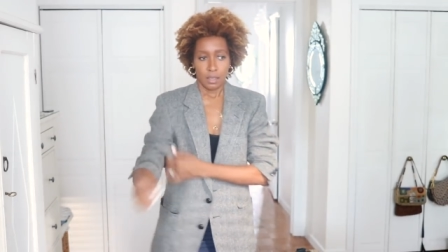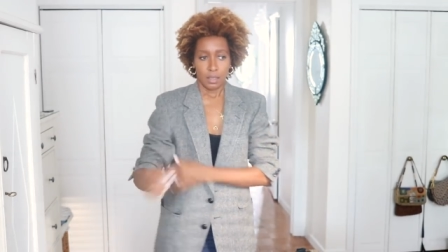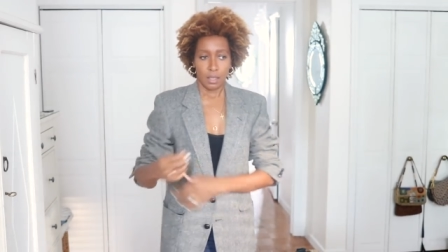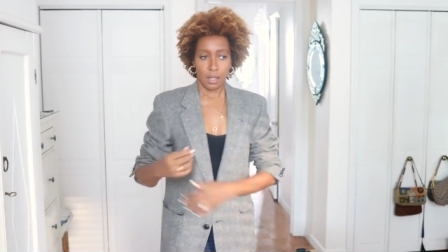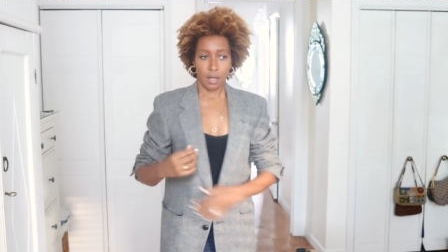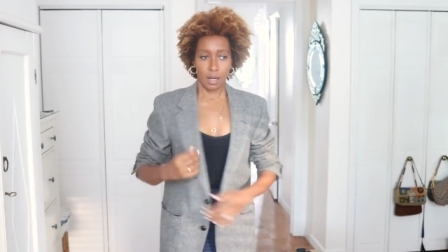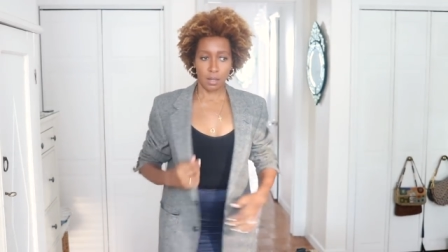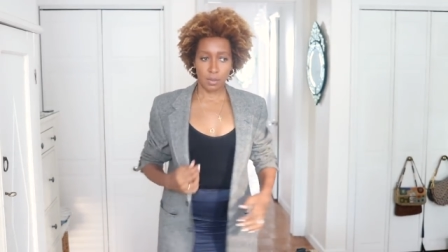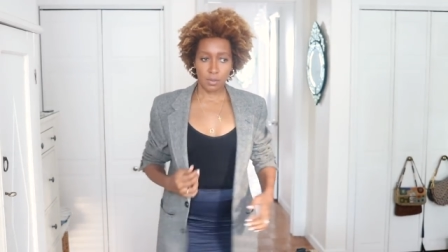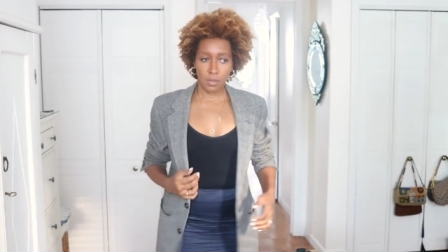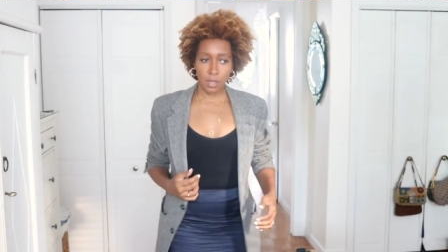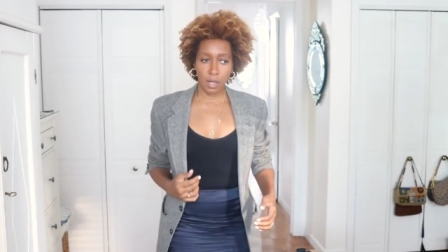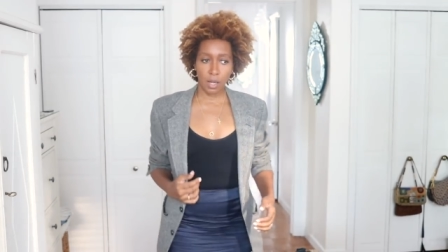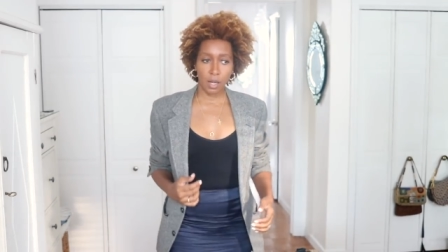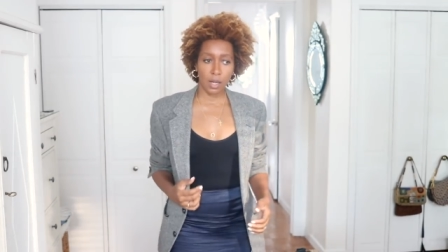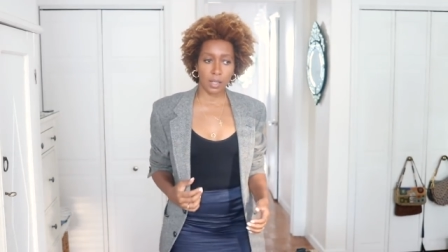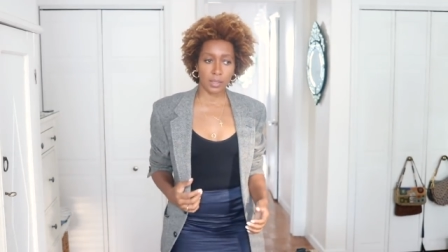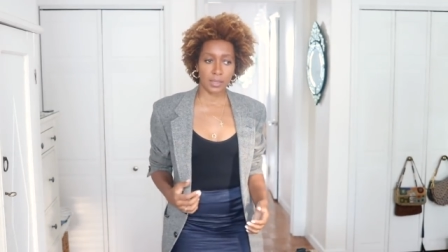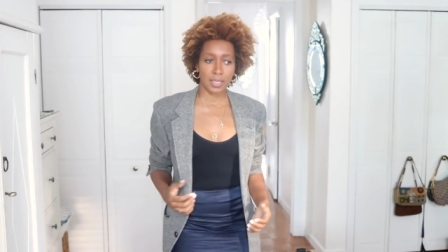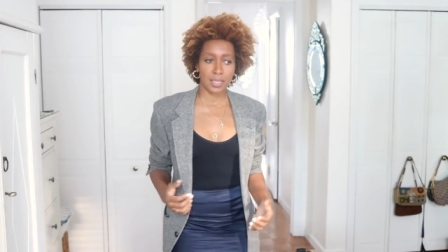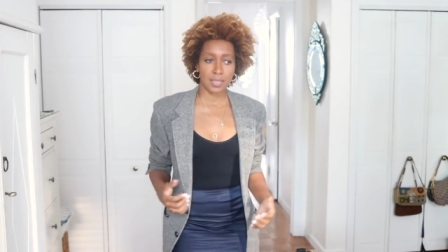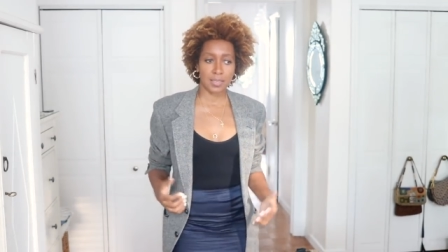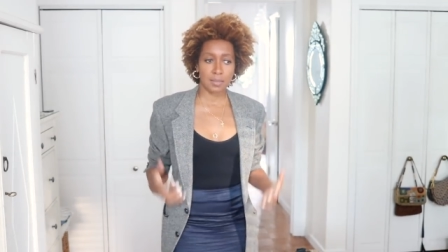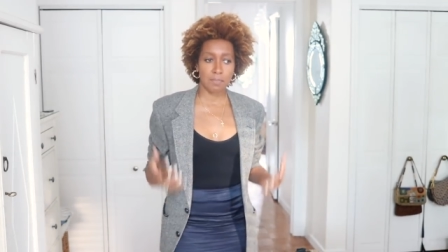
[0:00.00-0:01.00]
Oh
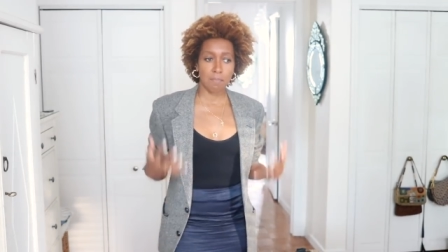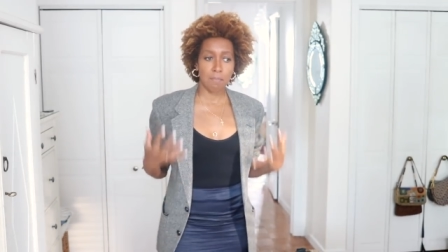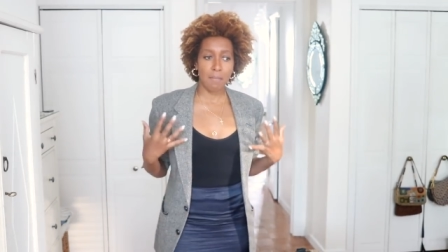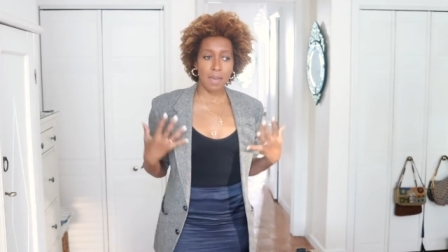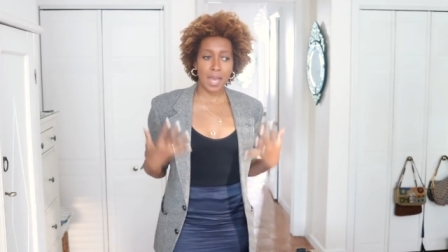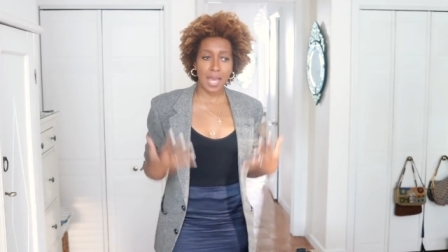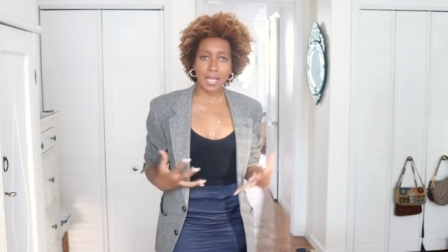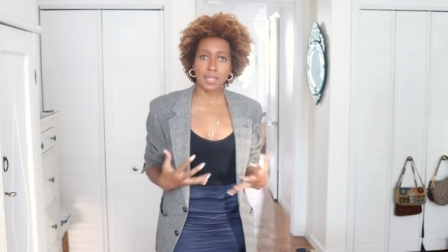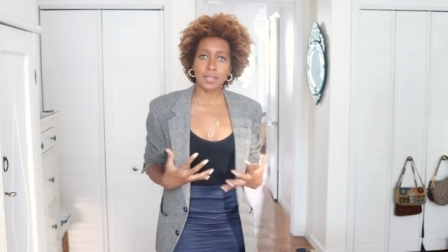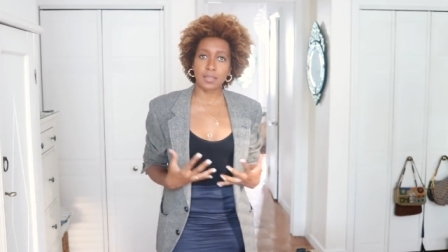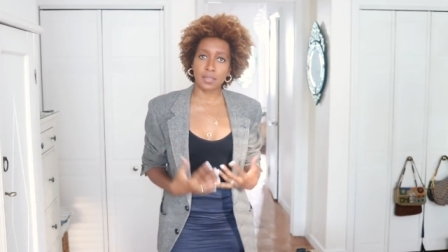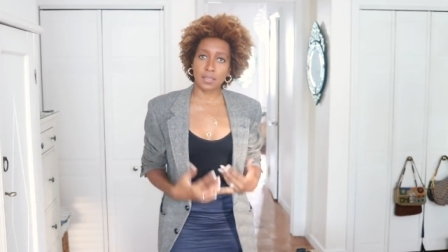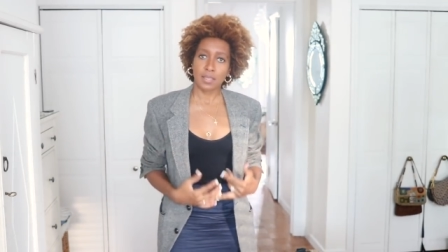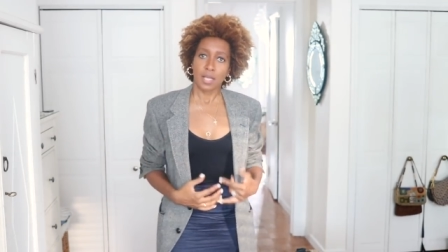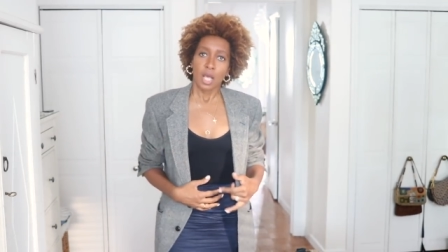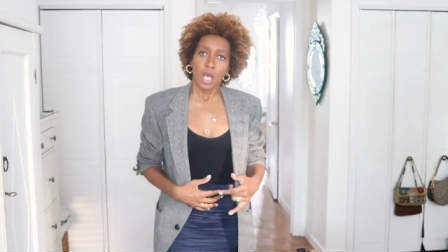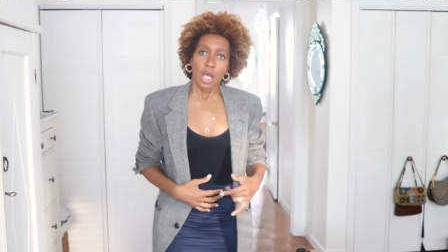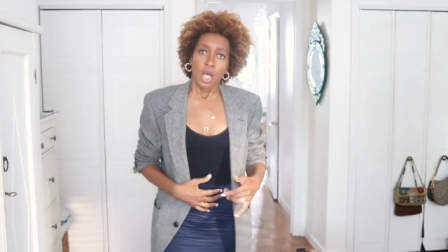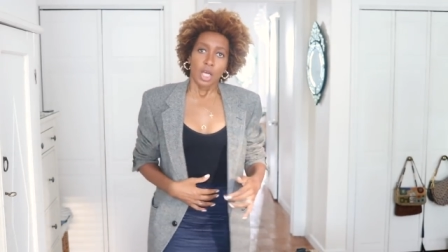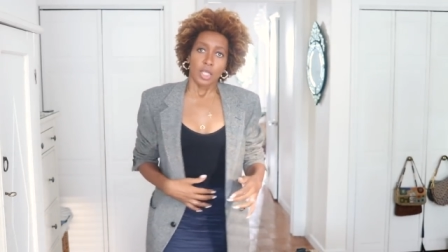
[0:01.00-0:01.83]
God, it's men's.